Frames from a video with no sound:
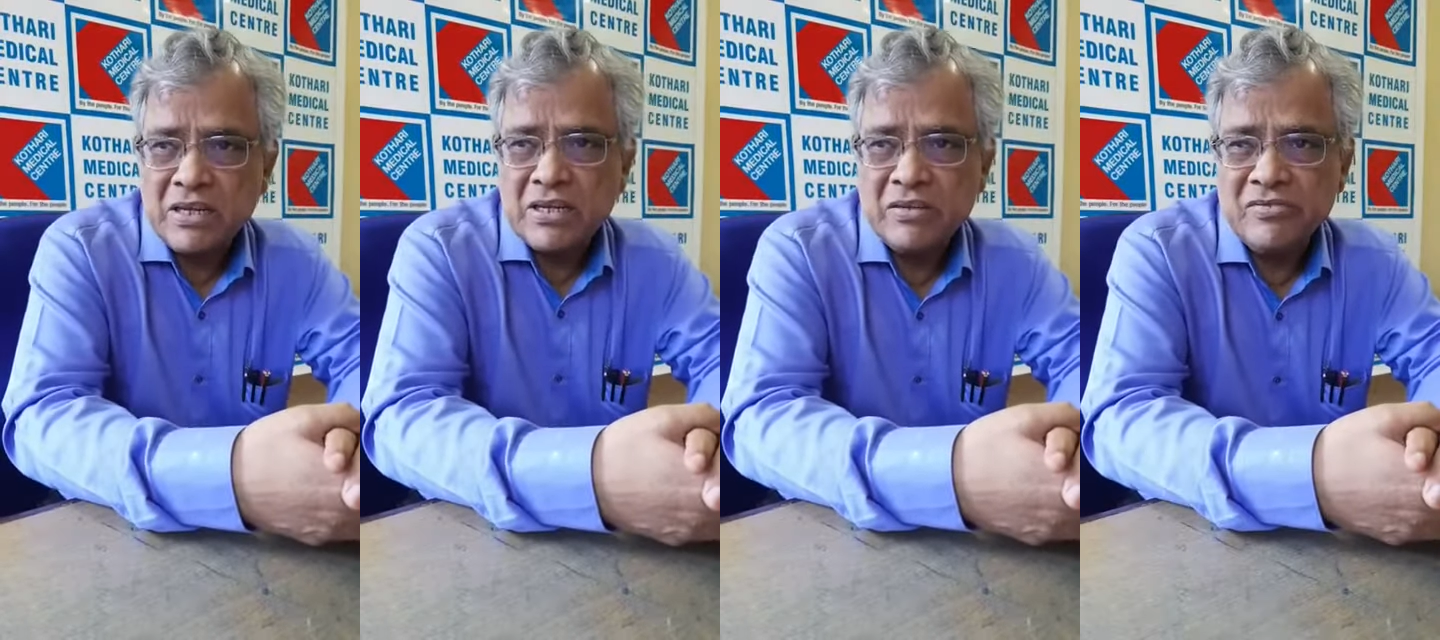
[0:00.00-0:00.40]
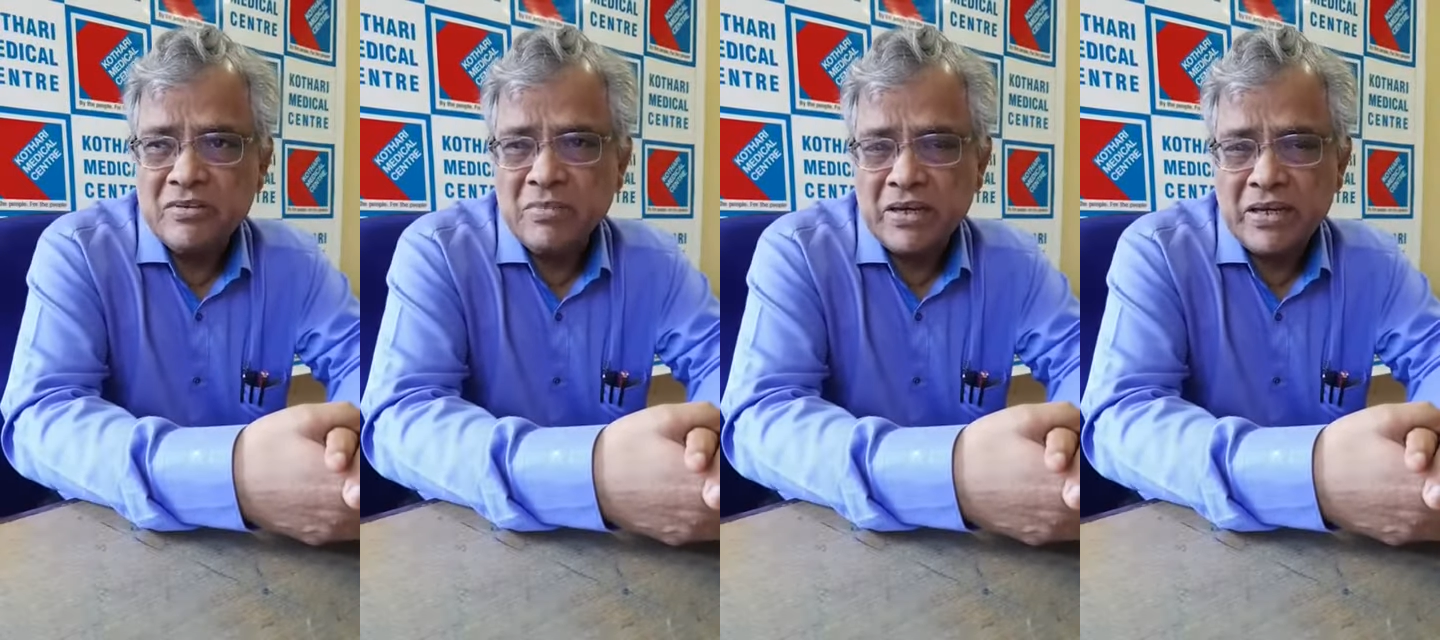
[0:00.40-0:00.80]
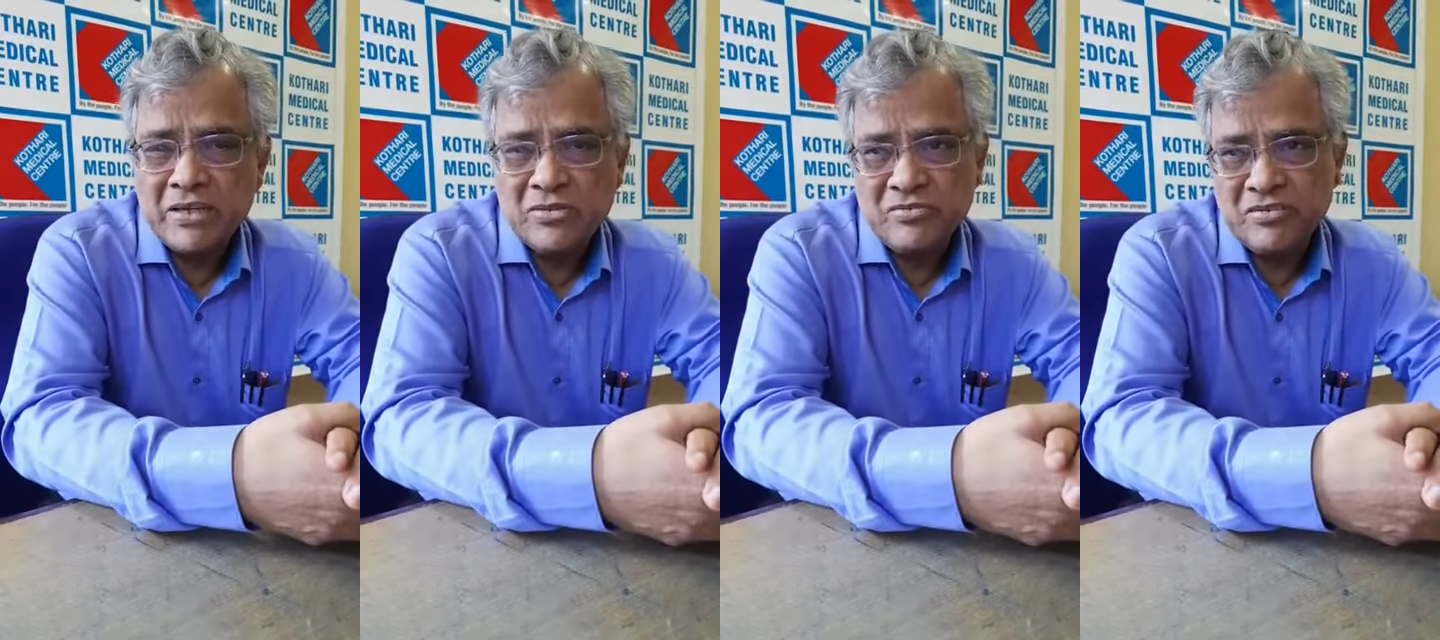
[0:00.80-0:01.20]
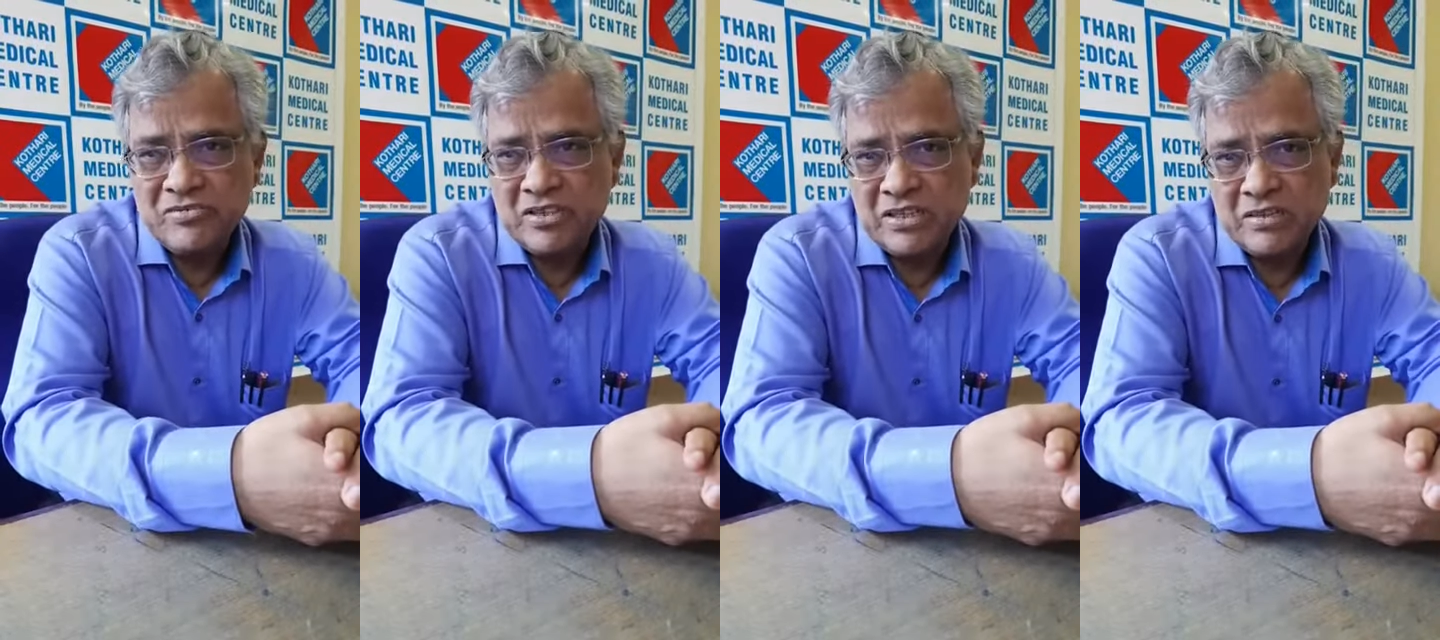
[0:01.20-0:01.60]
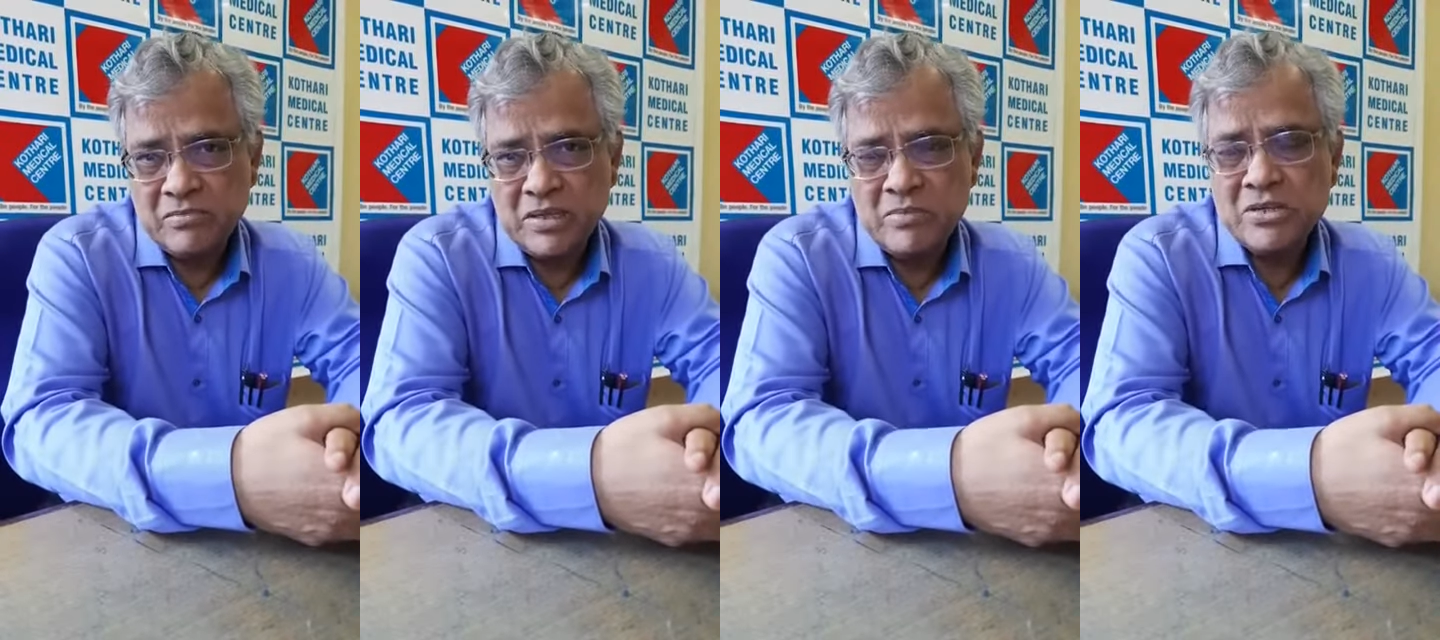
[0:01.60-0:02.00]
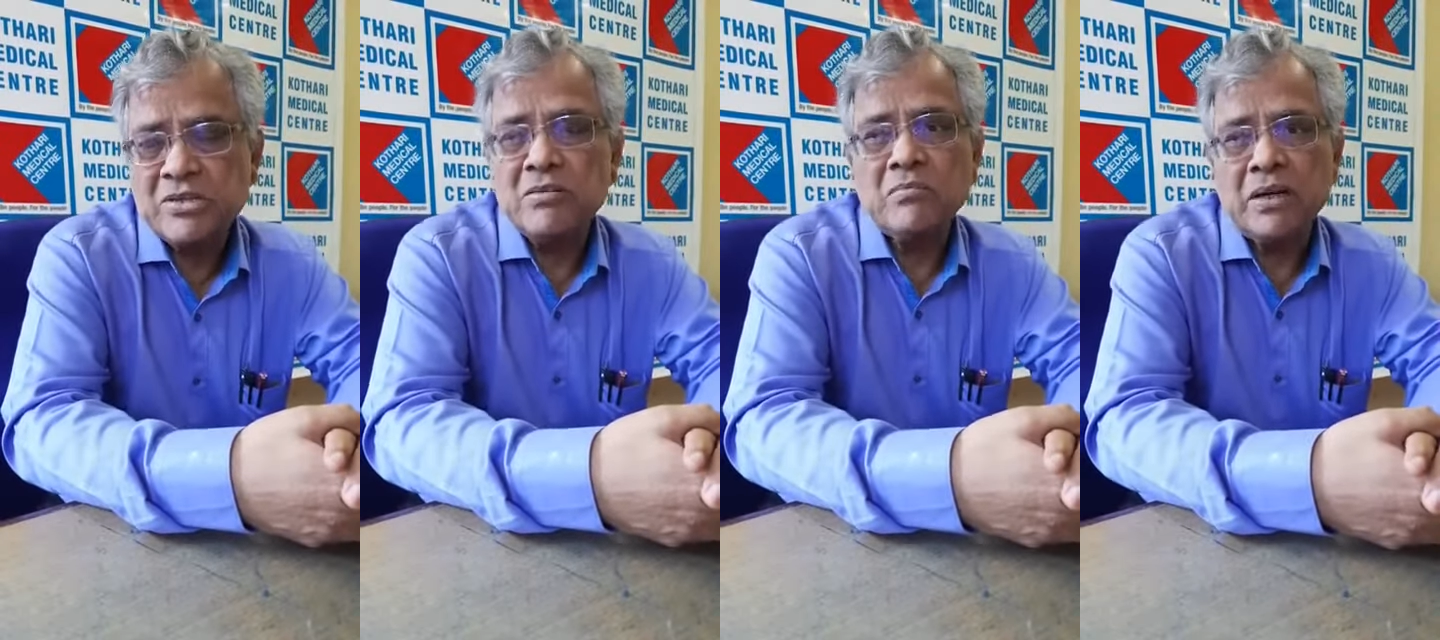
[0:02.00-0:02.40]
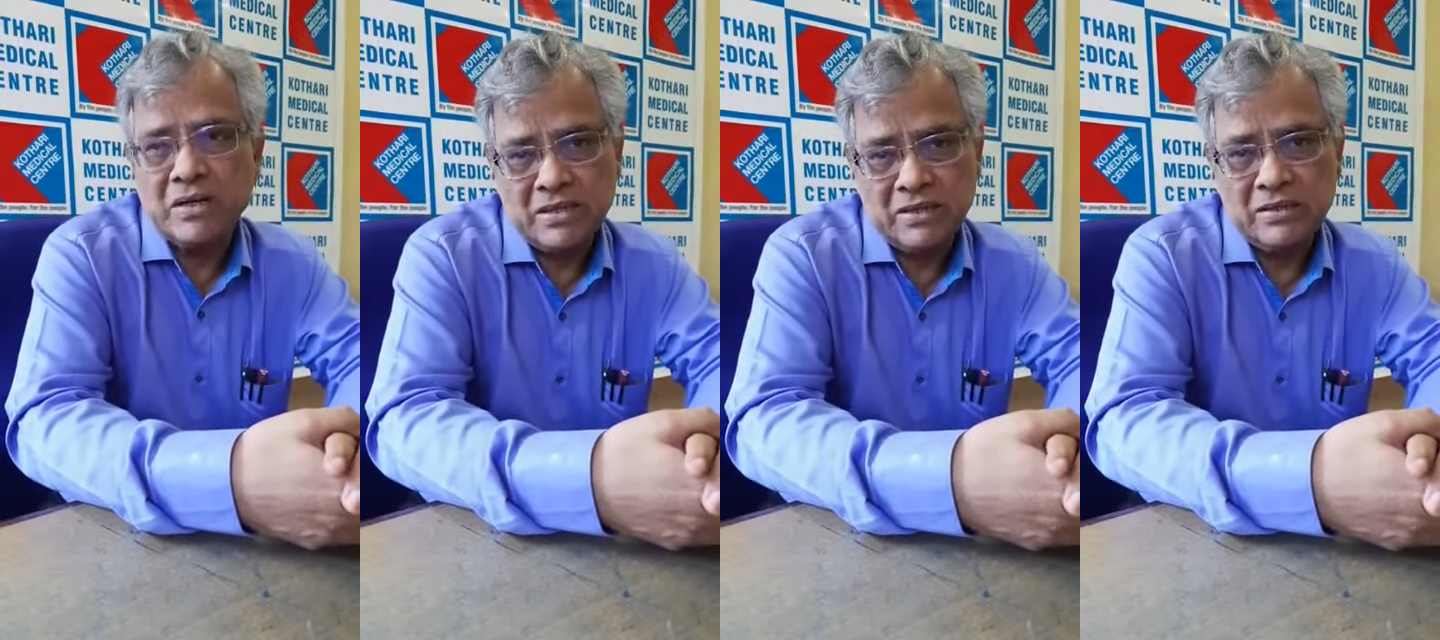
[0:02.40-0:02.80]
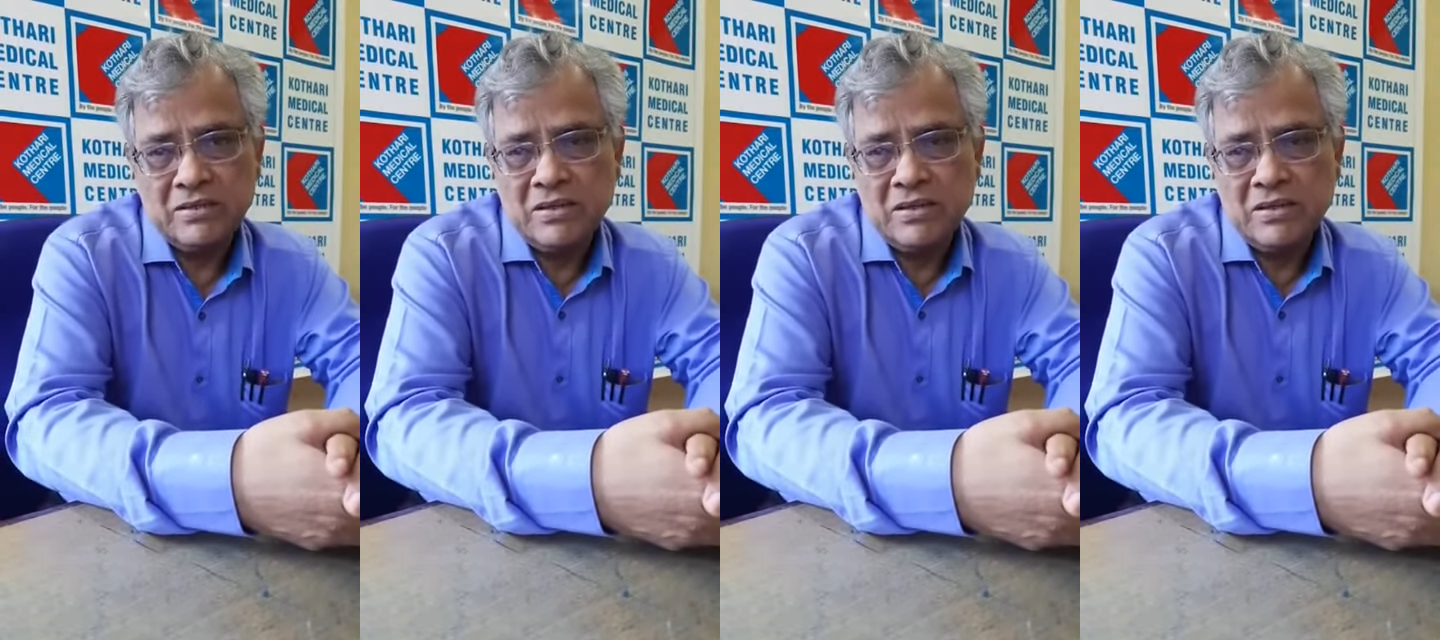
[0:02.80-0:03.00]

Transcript: even by 8 to 15 millimeters of mercury.